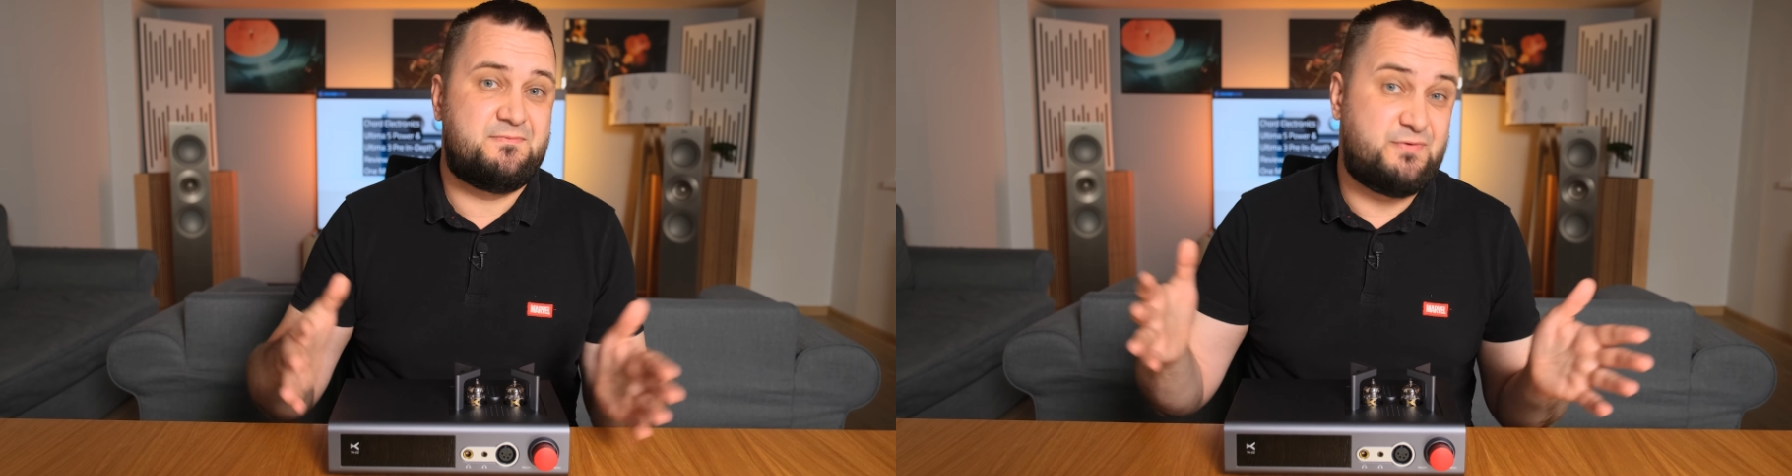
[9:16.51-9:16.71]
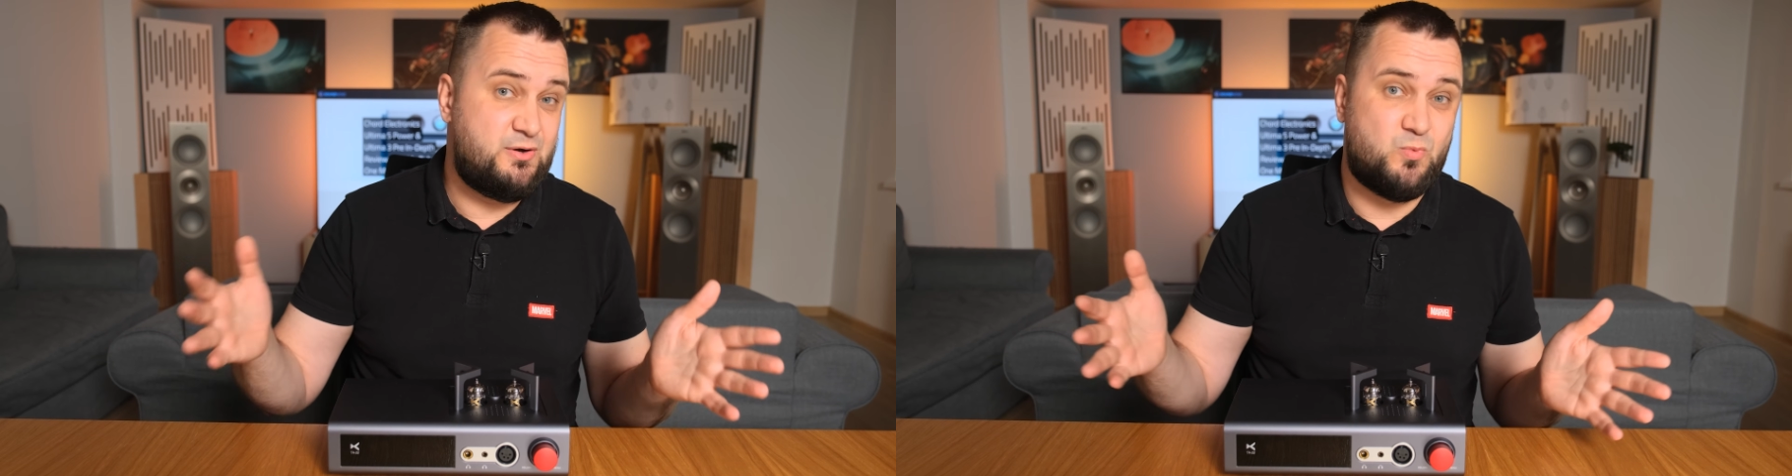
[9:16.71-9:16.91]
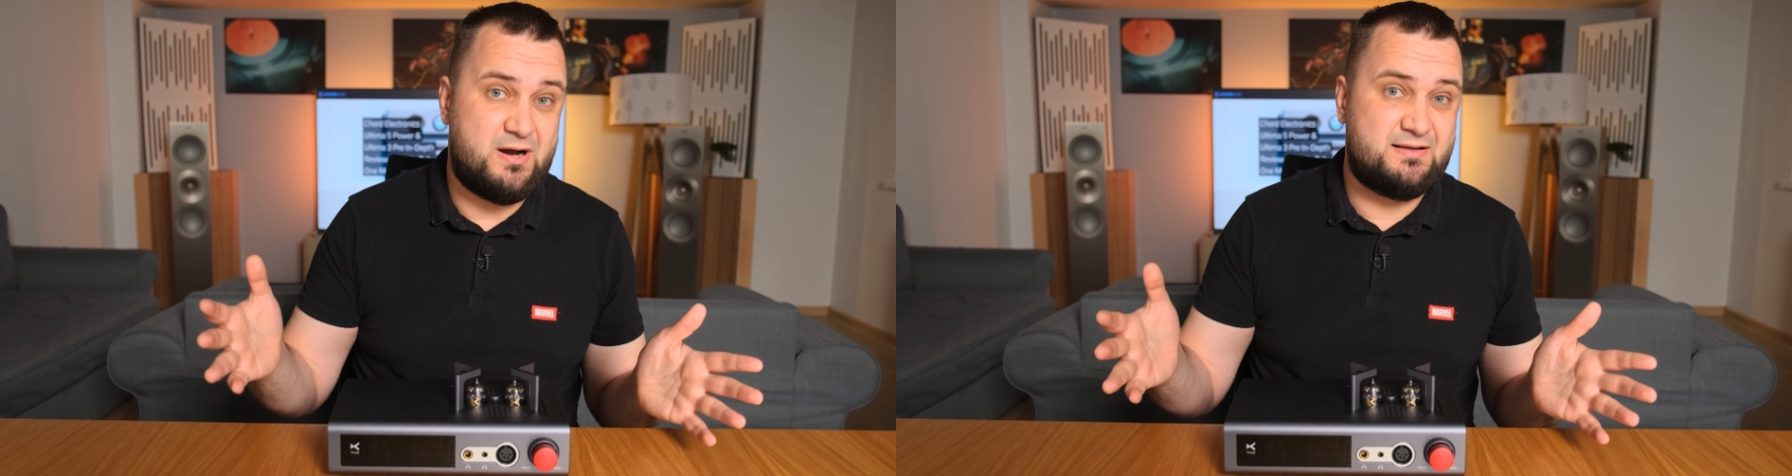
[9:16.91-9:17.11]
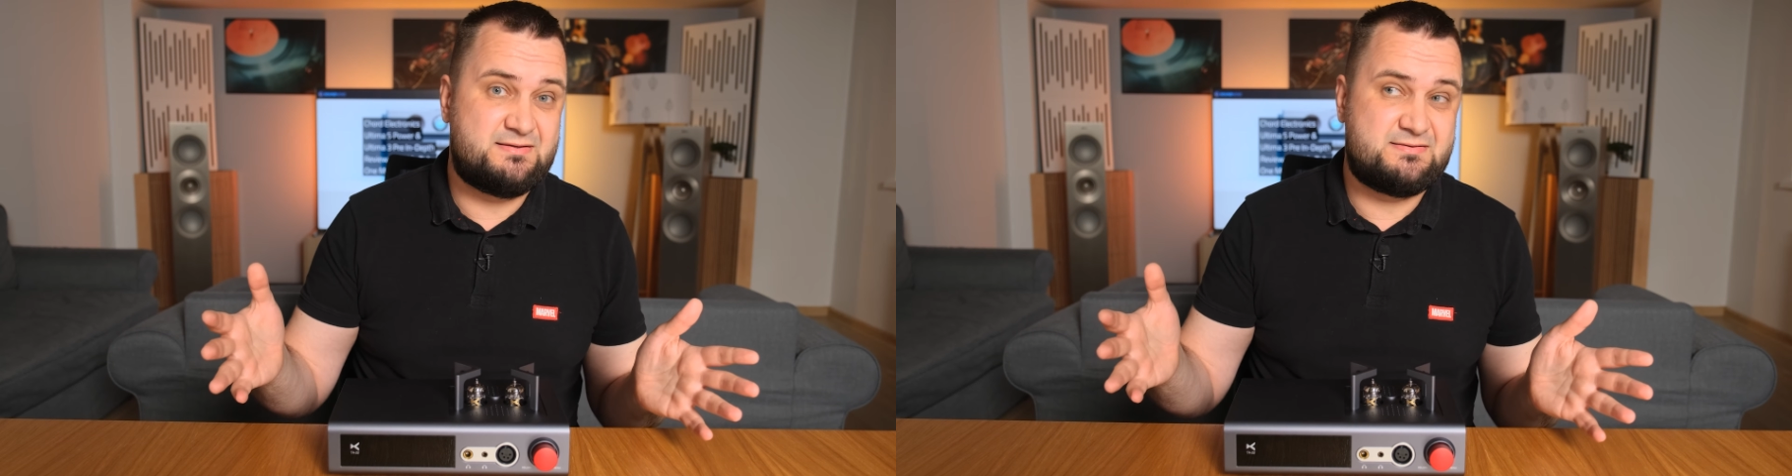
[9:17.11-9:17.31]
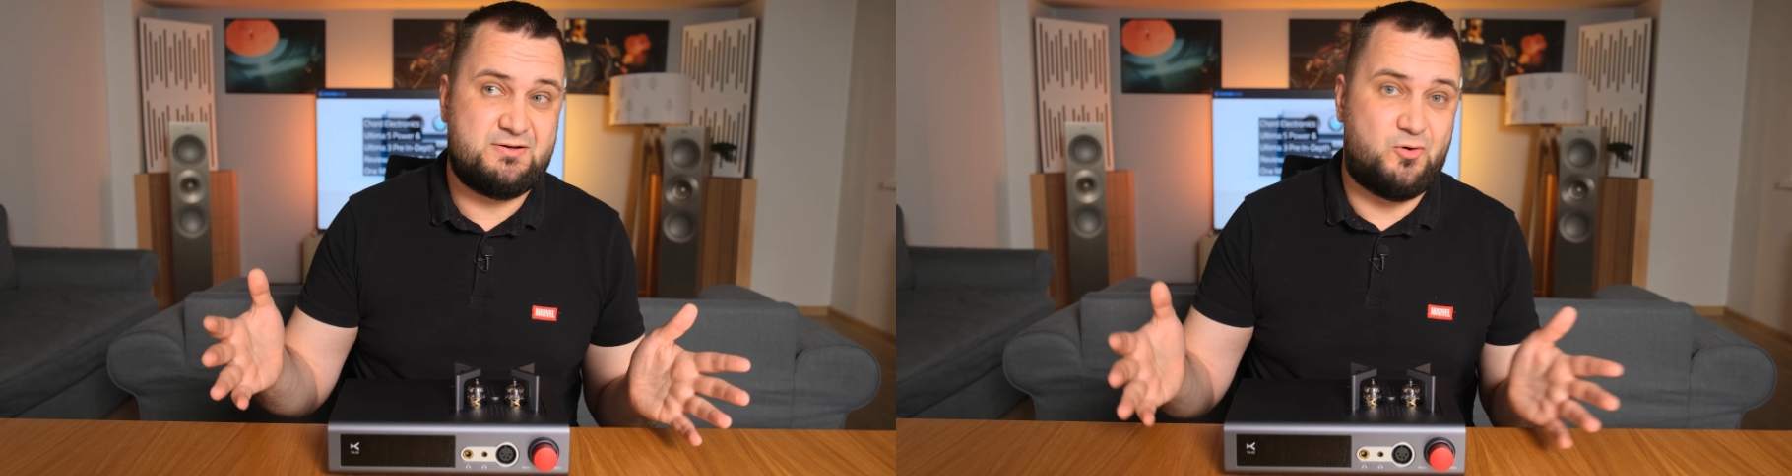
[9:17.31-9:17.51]
3
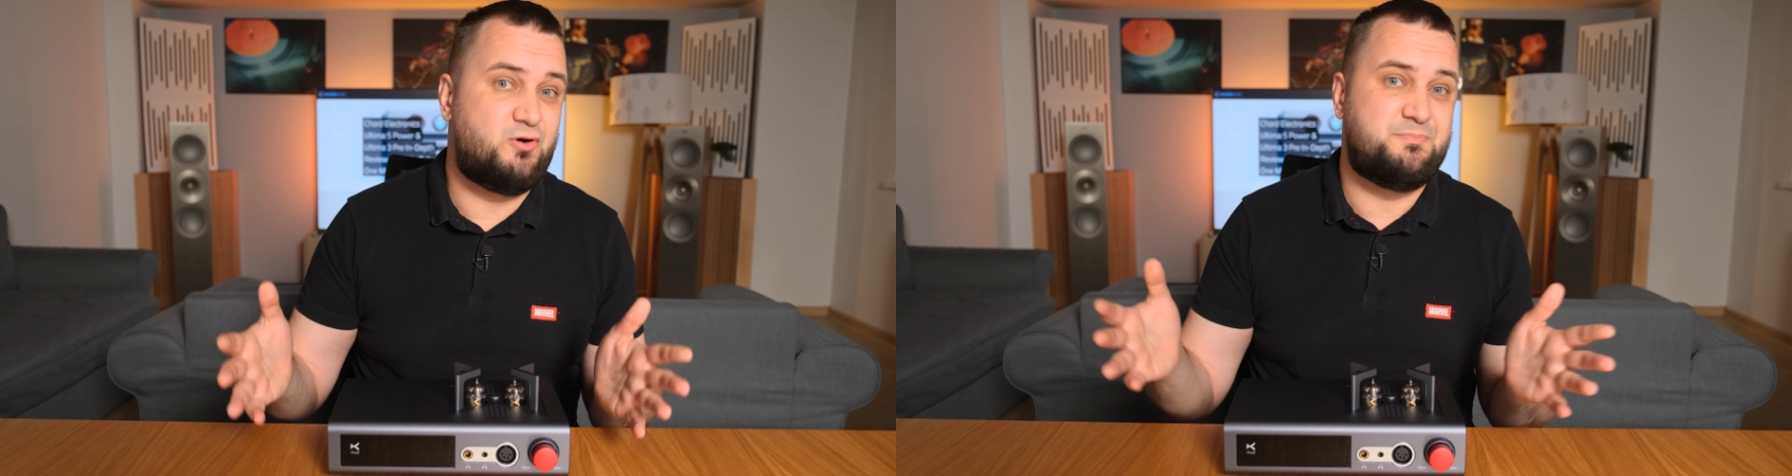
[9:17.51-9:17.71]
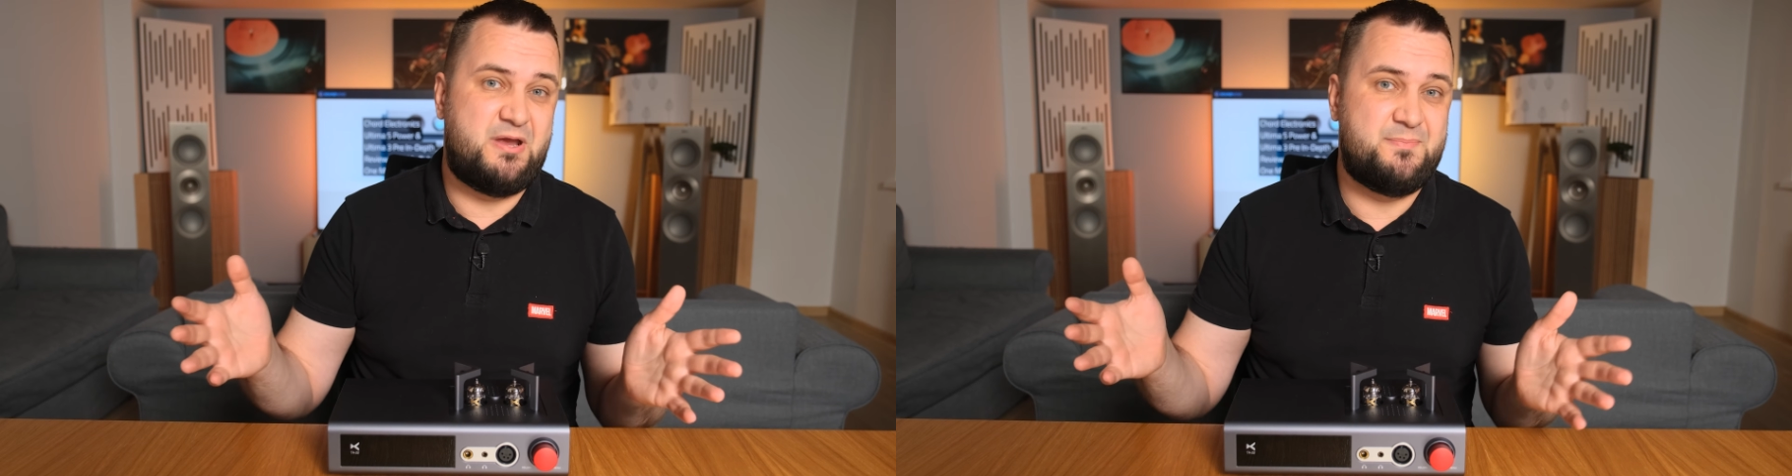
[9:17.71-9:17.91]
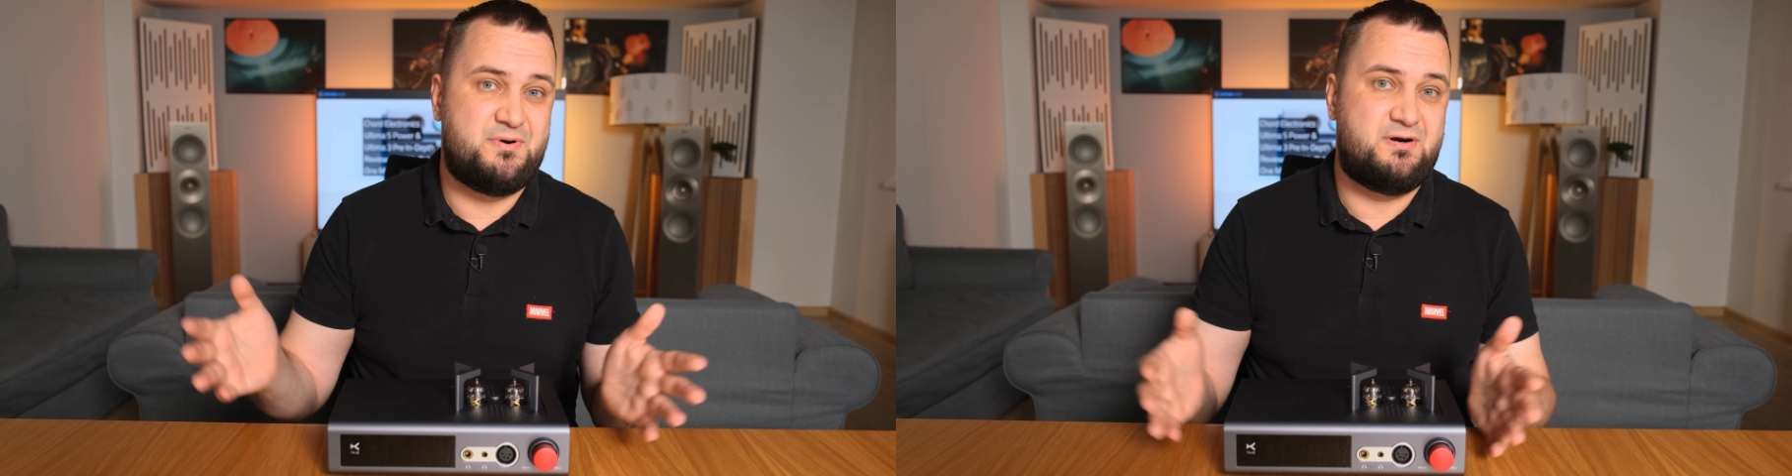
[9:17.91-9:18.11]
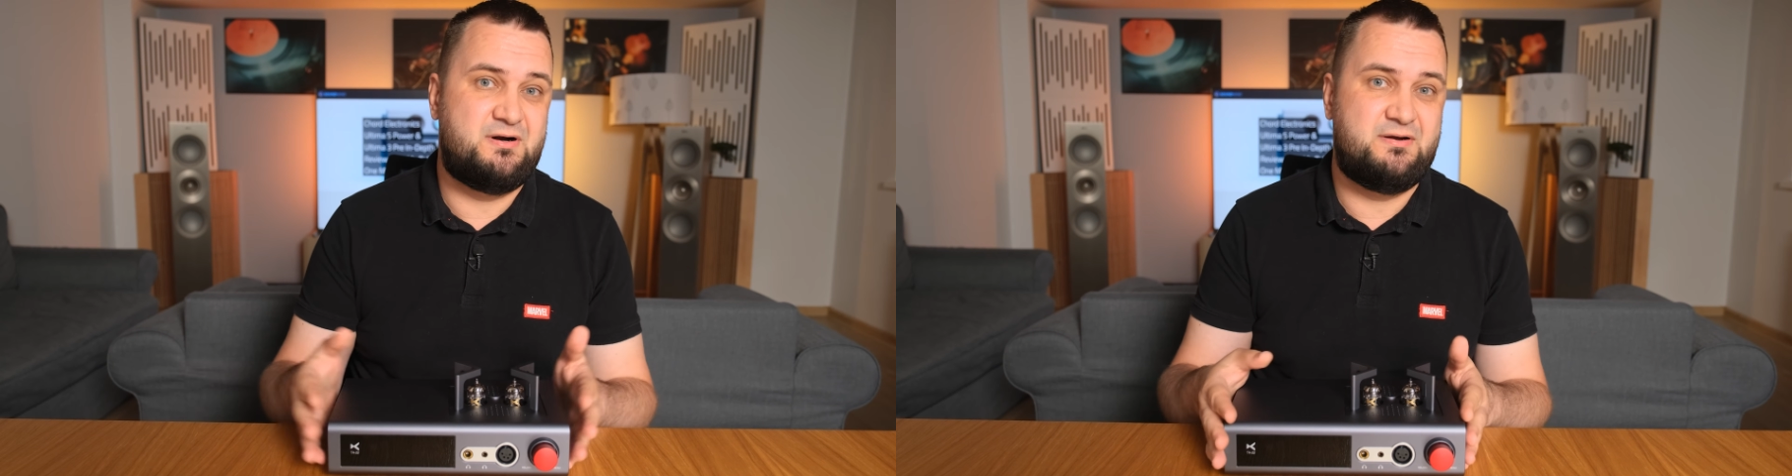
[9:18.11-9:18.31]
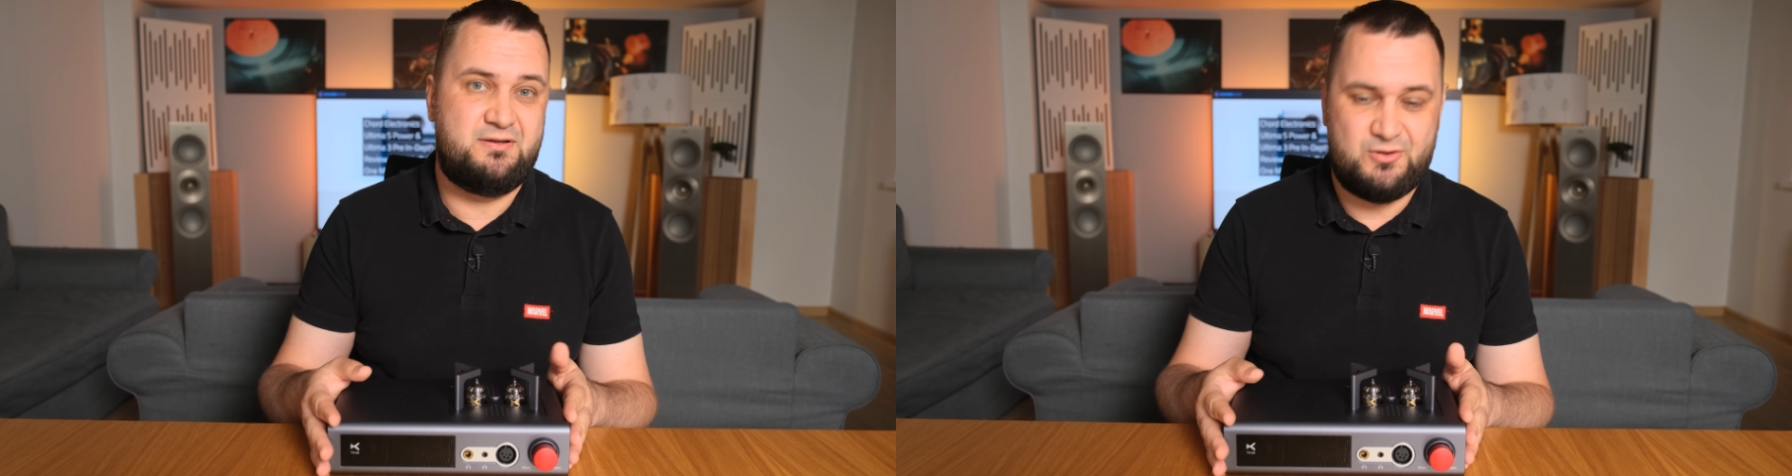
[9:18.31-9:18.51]
watts on
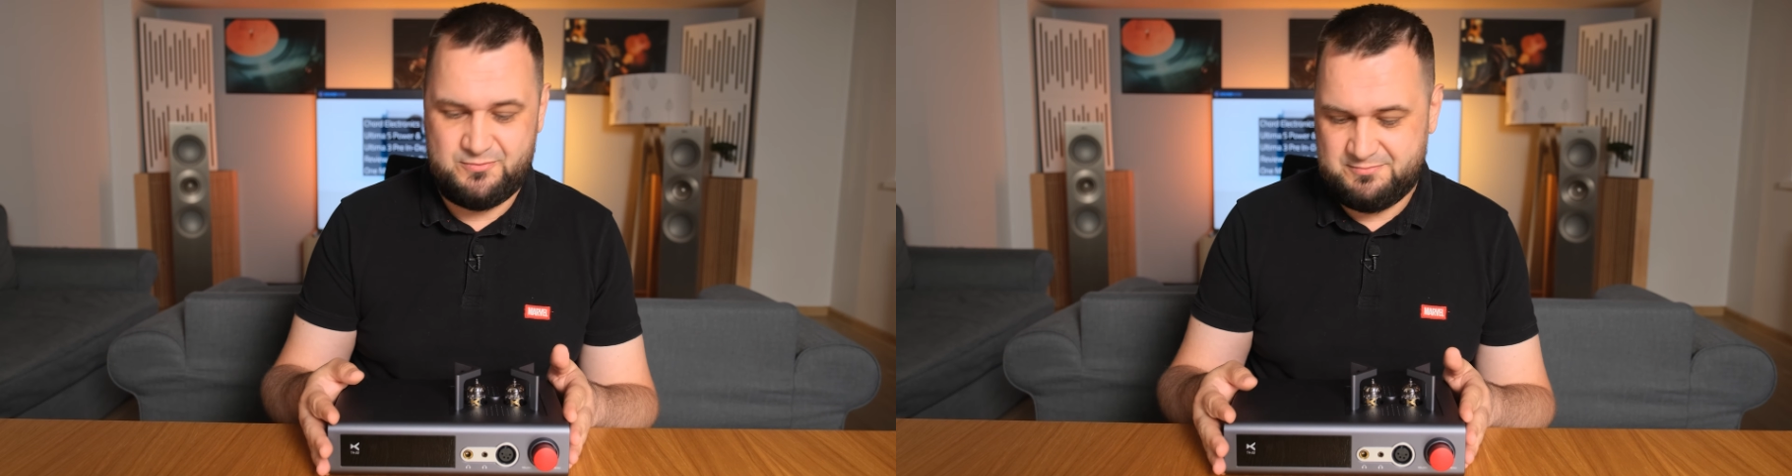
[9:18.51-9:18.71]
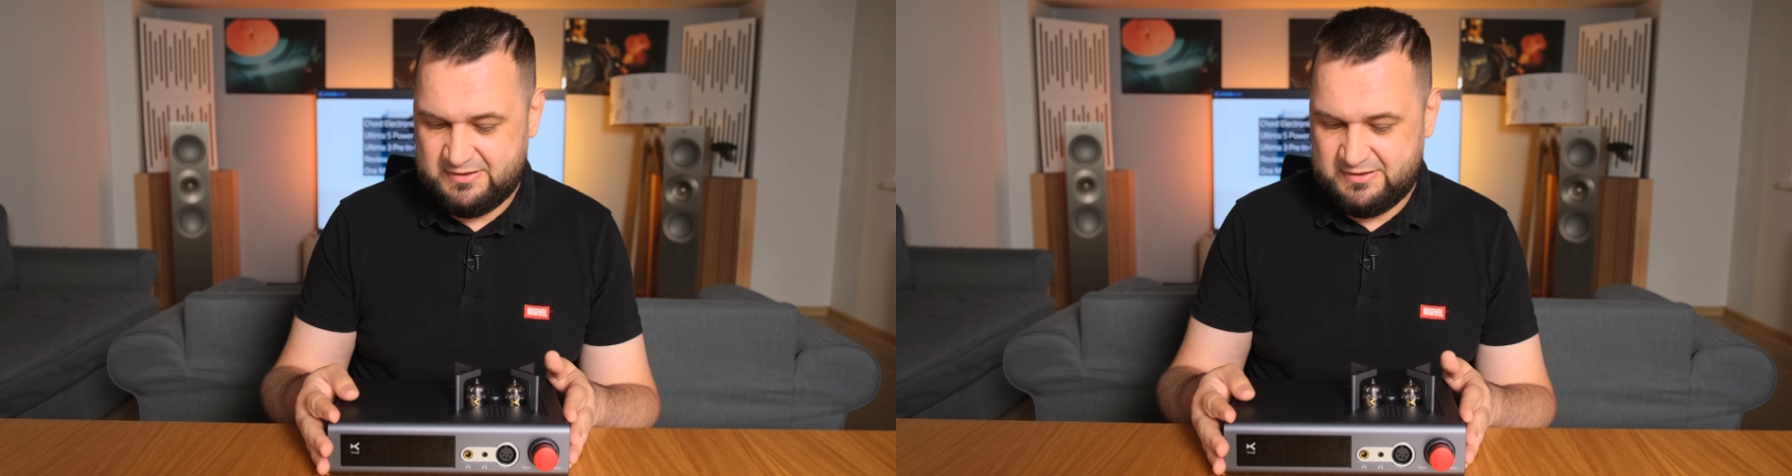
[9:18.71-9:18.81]
paper, you know,